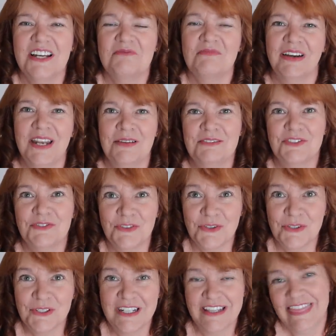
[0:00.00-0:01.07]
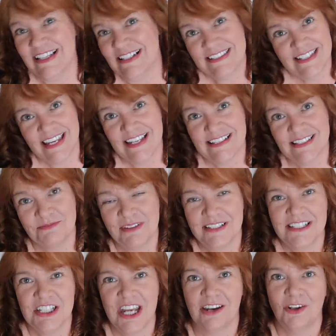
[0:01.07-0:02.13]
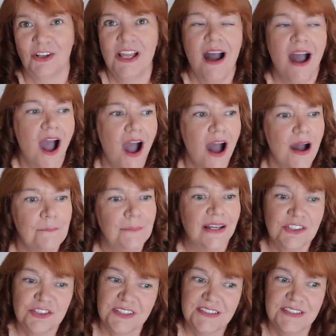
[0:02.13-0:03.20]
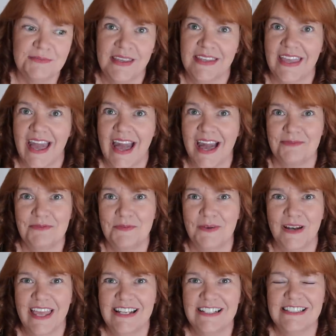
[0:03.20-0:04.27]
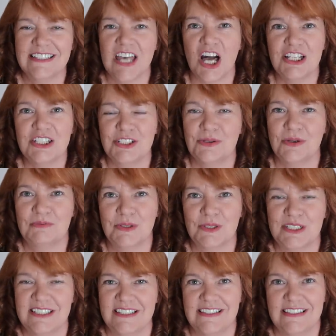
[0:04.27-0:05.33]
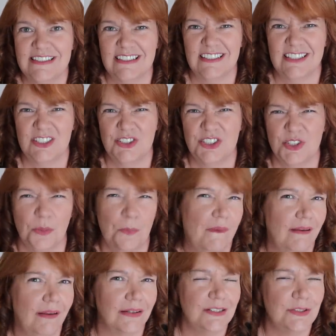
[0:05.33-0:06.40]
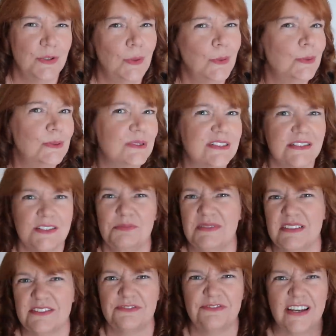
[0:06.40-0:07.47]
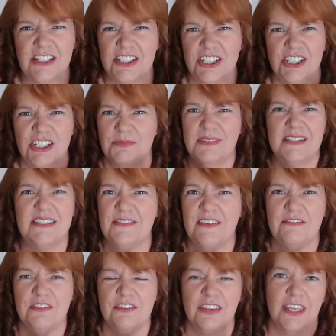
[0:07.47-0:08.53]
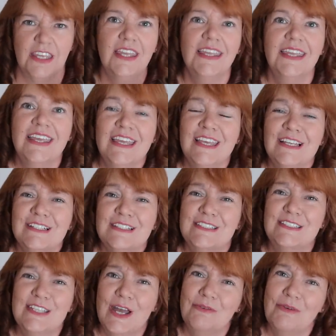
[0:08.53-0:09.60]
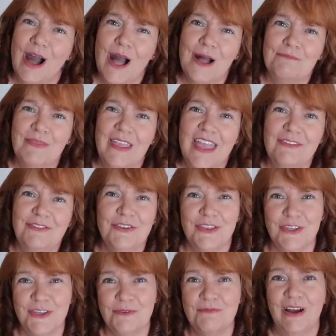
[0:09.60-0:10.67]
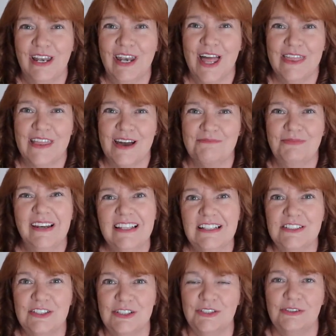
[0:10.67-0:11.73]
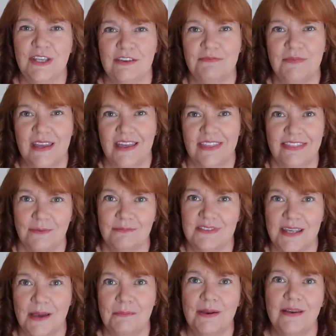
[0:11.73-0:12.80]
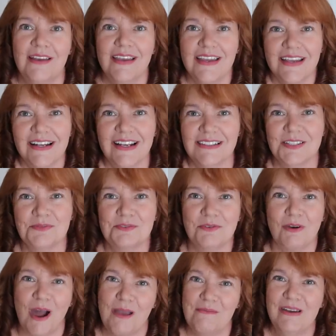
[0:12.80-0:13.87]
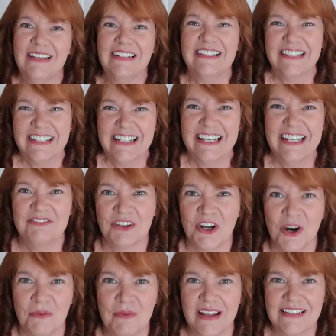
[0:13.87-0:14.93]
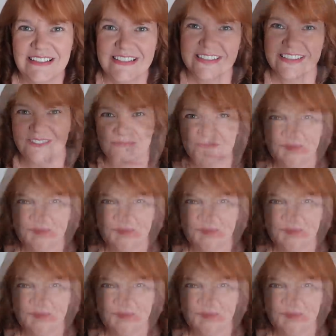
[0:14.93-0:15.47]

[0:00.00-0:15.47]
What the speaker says: My name's Fawn and this is my channel. I try to make it a happy place. I do unboxings and I do shopping and I do hauls and I do bits of fashion and bits of everything. So if you think you might like that, please do give me a thumbs up. Click subscribe and leave a comment.